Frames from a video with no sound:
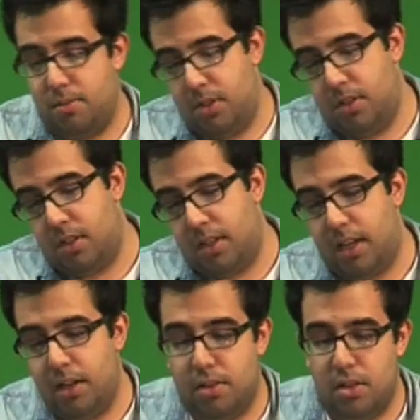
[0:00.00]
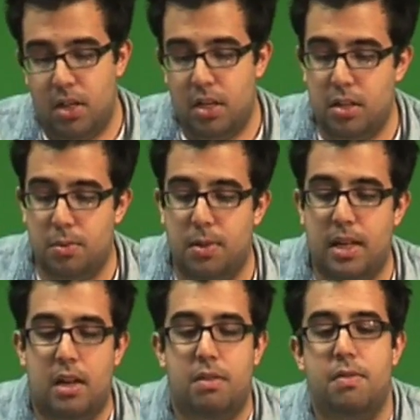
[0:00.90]
just check that out, you will
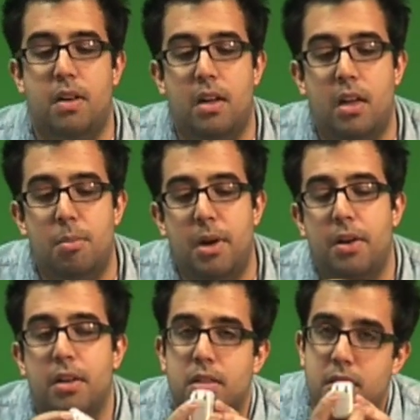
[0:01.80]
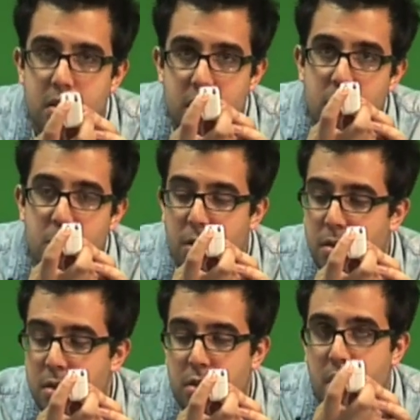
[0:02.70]
have an American
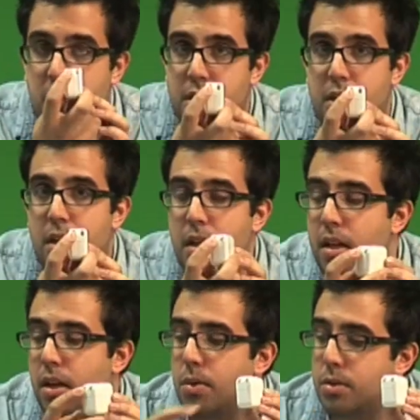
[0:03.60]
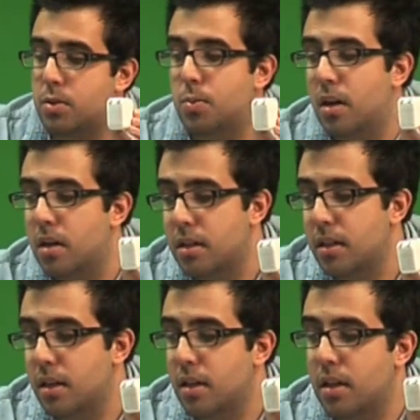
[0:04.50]
two-pronged charger, which is why
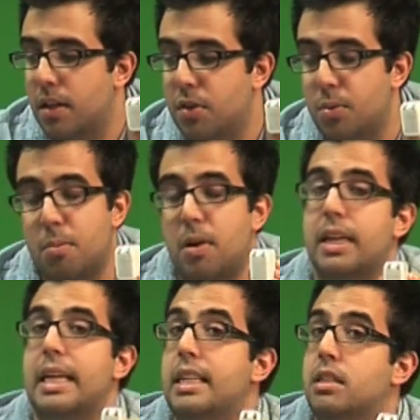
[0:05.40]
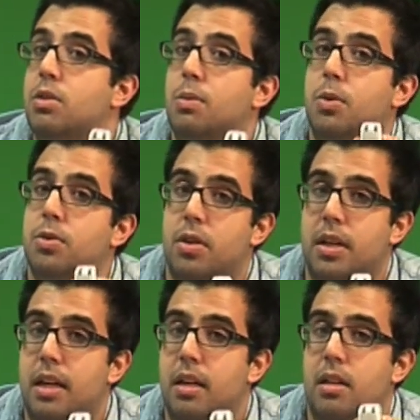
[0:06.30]
if you want to plug it into a wall
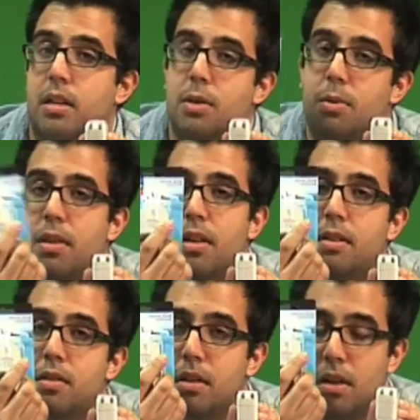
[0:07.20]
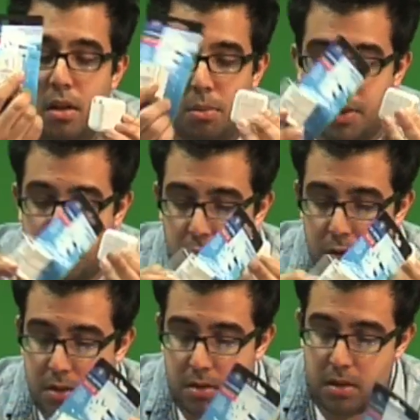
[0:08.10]
socket, you'll need one of these. But of
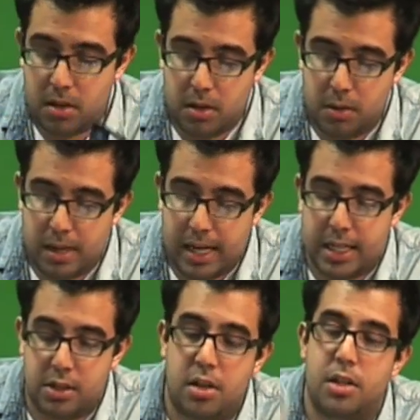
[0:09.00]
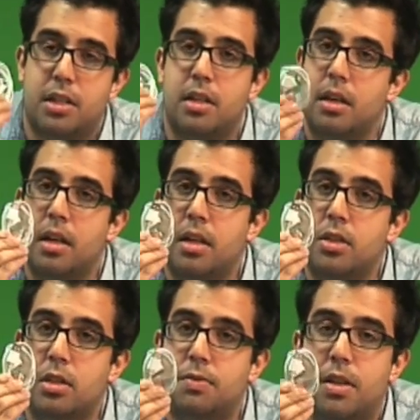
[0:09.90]
course, you can charge it
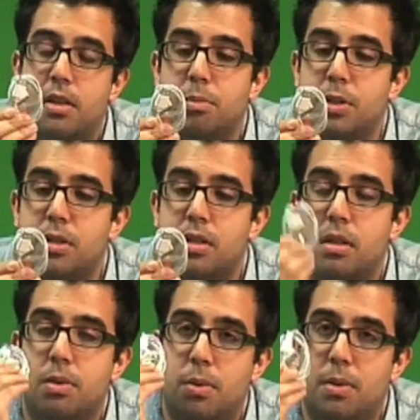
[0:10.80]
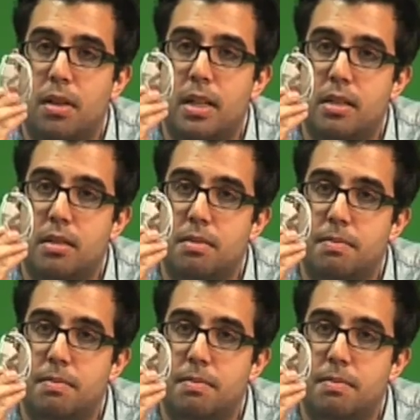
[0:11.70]
just via a computer with one of these.